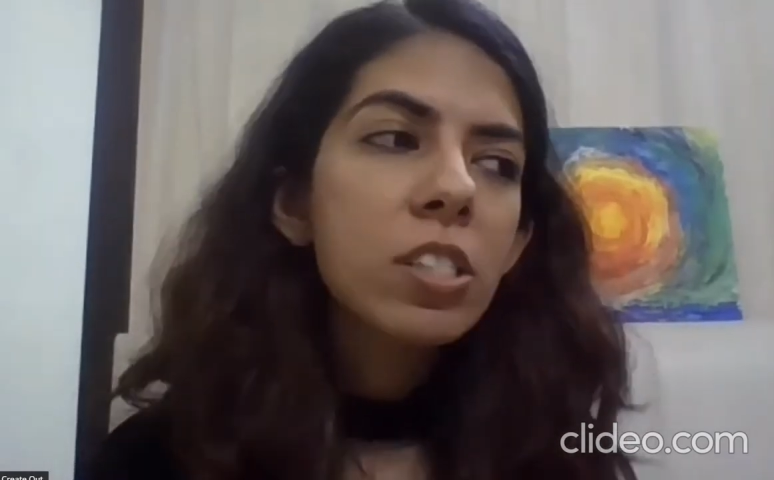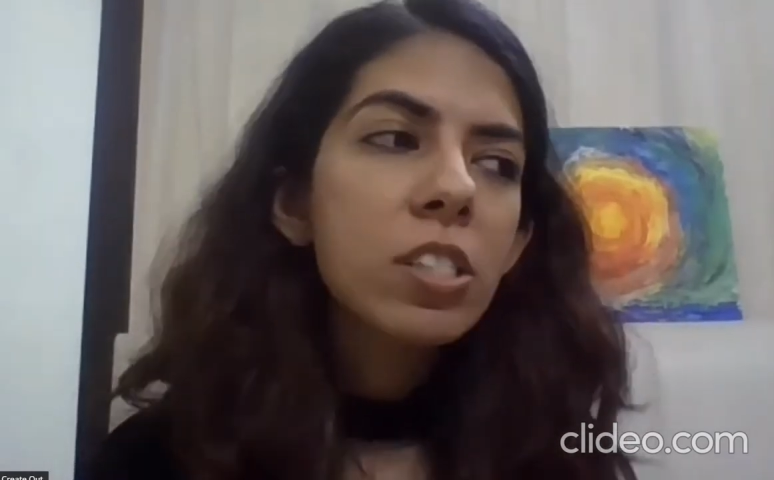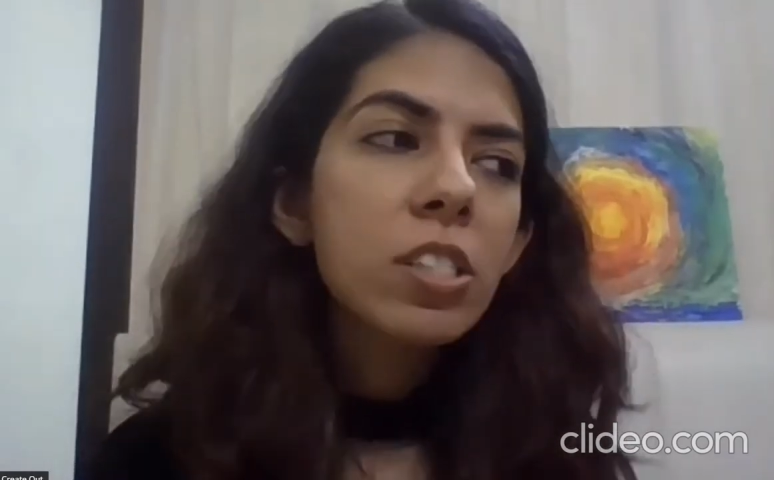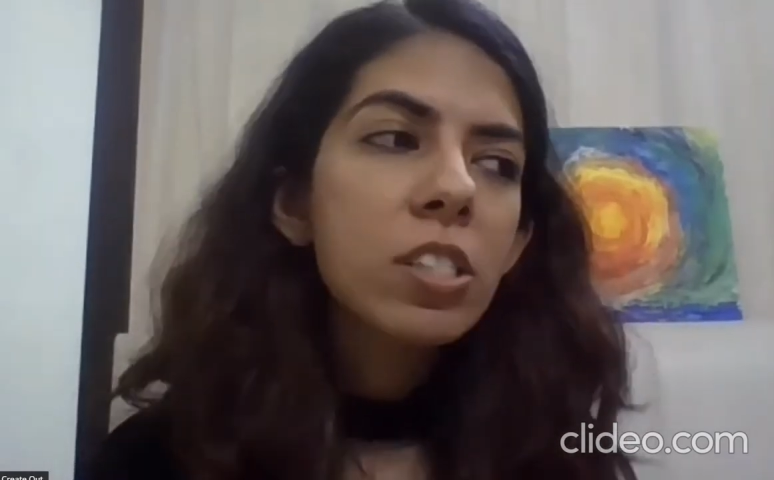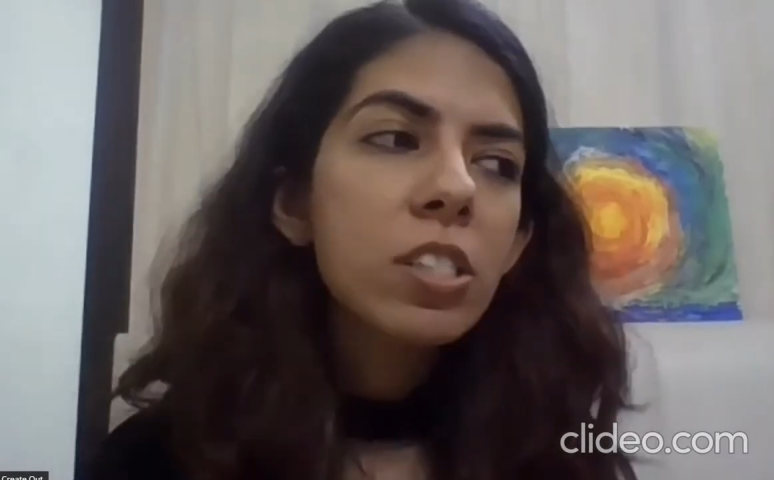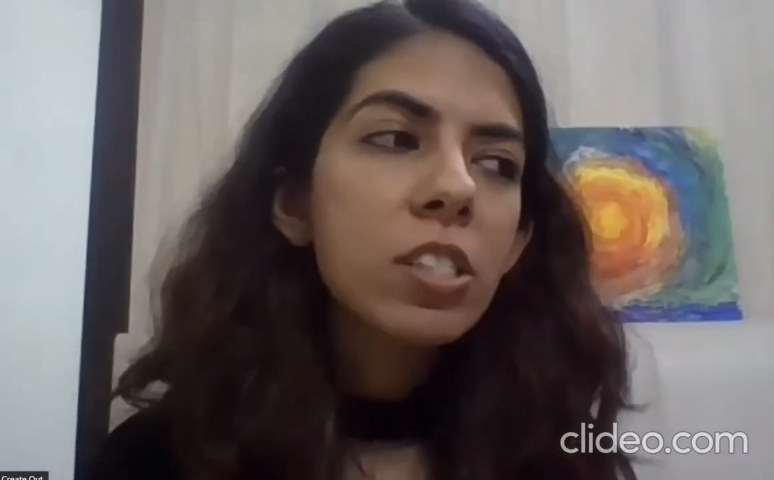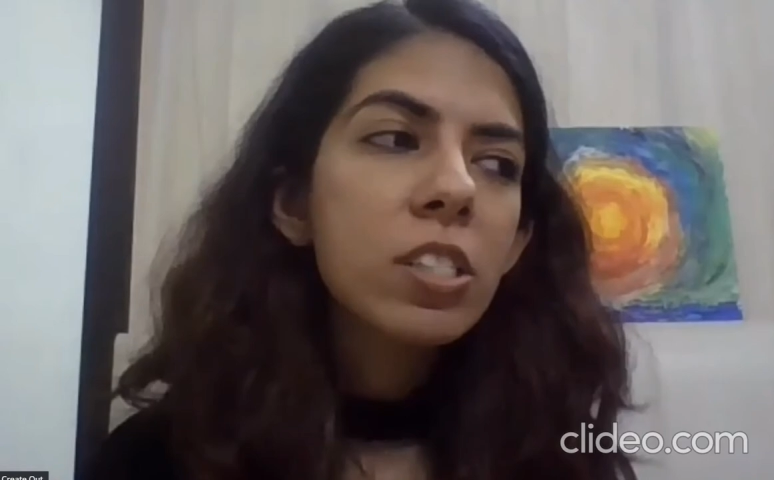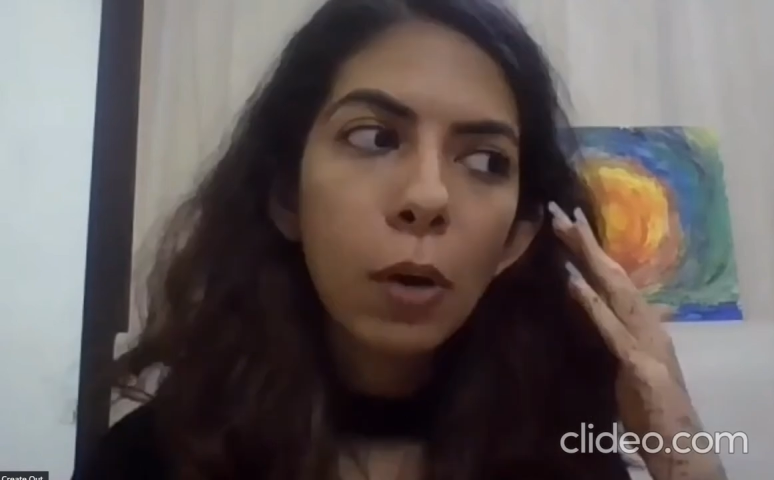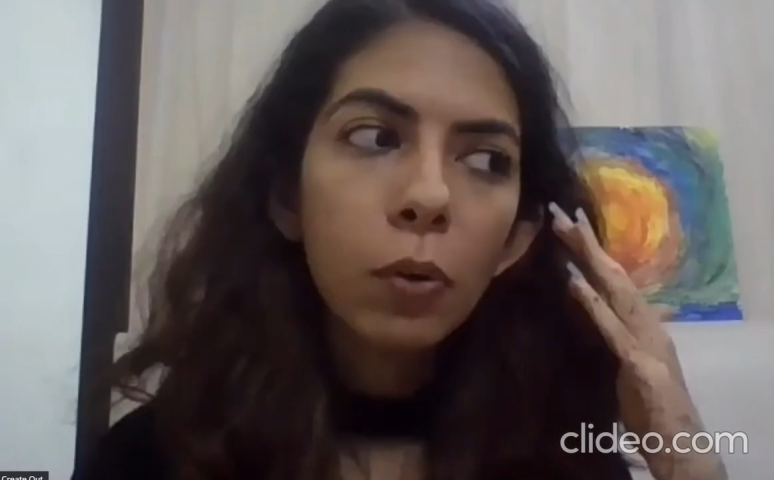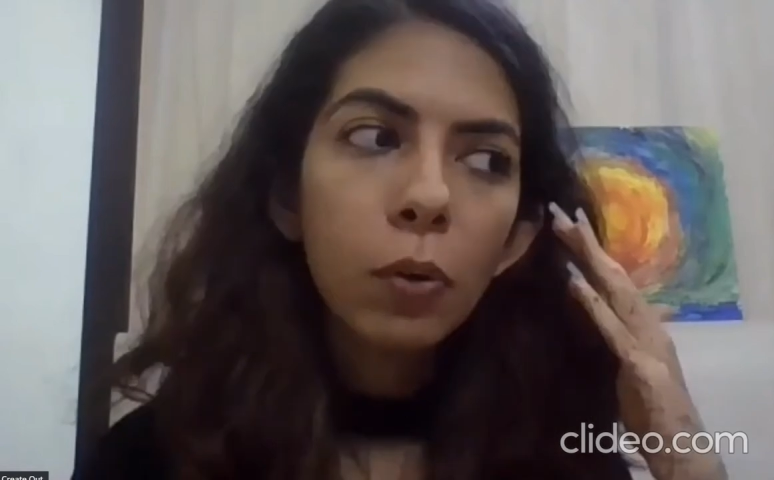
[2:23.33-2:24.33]
it's just
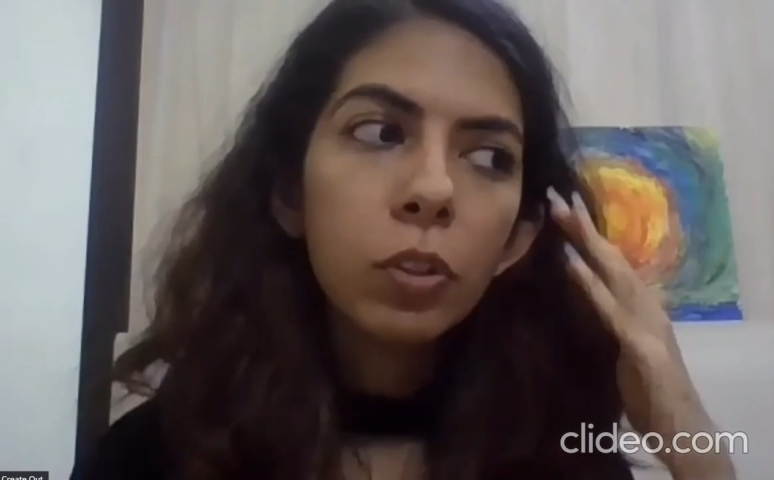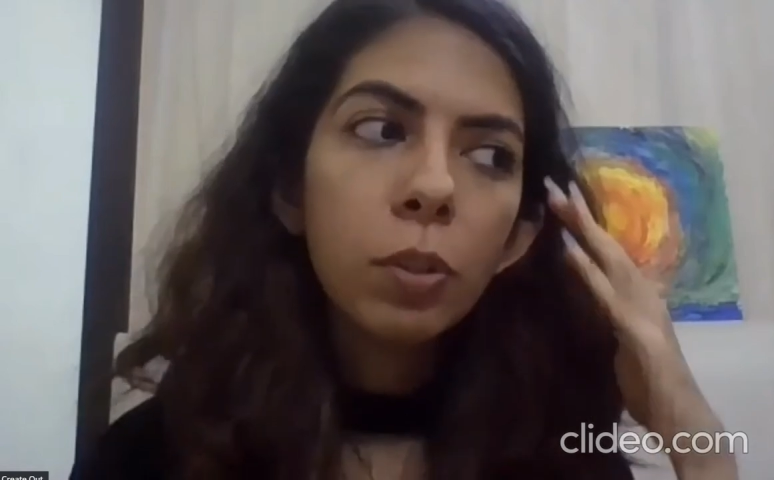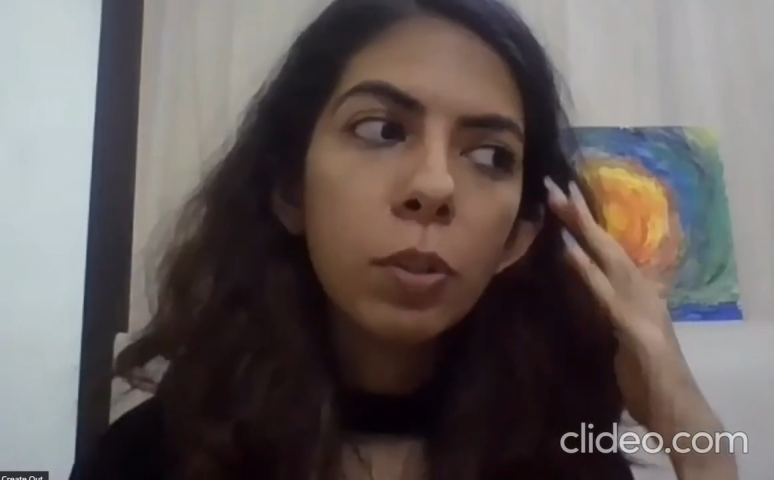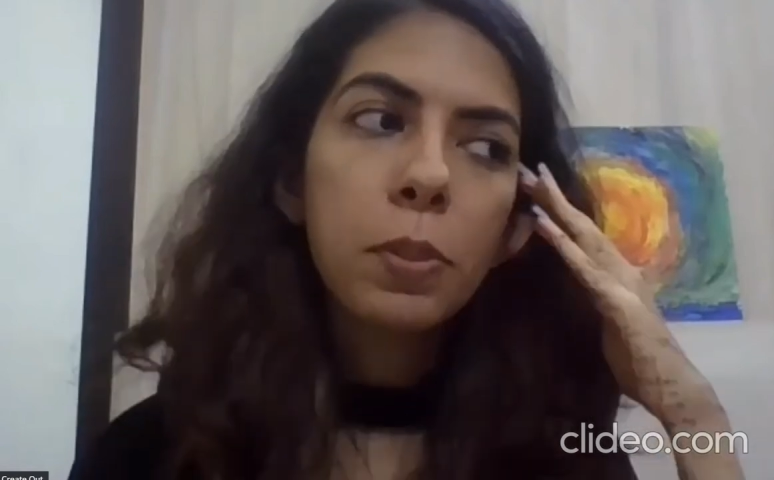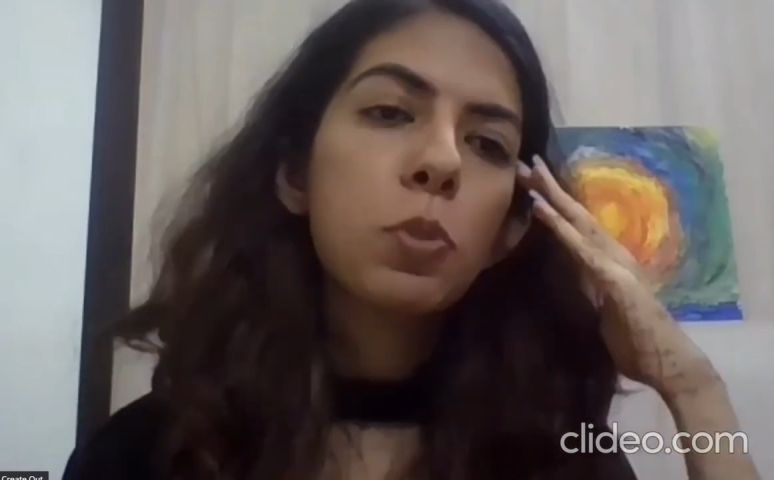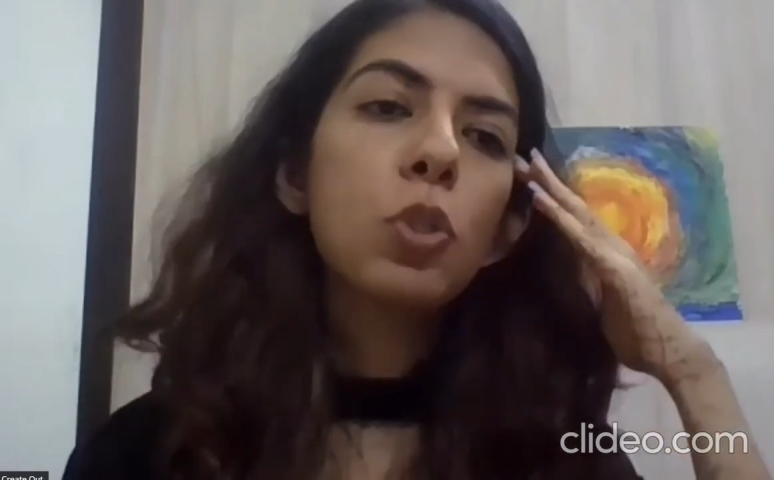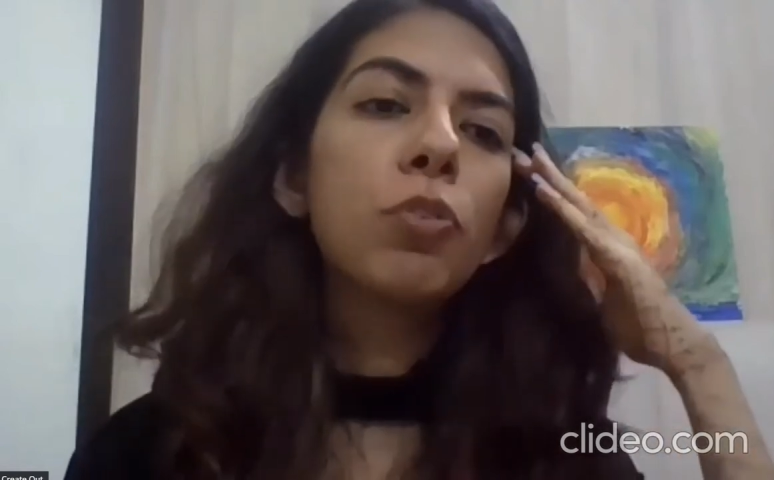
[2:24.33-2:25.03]
about the perception of